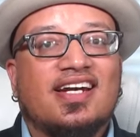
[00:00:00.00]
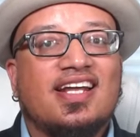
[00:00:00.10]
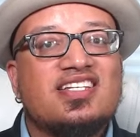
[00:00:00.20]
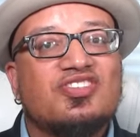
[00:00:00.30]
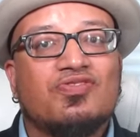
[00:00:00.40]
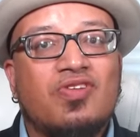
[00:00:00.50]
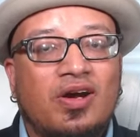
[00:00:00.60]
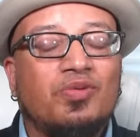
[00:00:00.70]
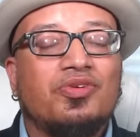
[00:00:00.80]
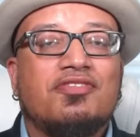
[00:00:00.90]
let's
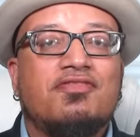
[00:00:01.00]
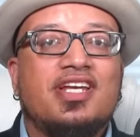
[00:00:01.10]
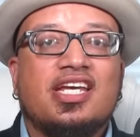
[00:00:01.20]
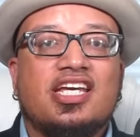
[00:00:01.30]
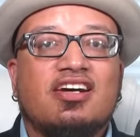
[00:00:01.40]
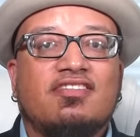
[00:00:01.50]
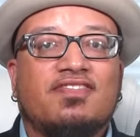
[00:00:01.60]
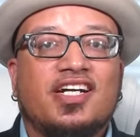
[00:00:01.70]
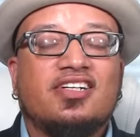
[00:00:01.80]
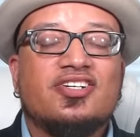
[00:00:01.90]
roll the video
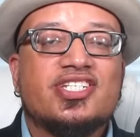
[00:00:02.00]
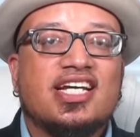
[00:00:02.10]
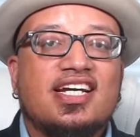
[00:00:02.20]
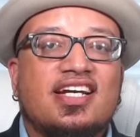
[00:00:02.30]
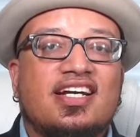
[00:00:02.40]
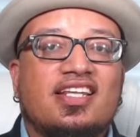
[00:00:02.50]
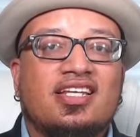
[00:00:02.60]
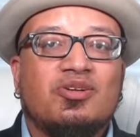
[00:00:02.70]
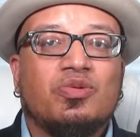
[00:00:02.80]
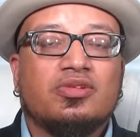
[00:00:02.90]
first, and
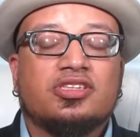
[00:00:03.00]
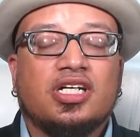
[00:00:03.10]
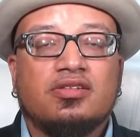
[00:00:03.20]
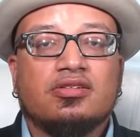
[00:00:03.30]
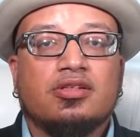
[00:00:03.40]
then we'll talk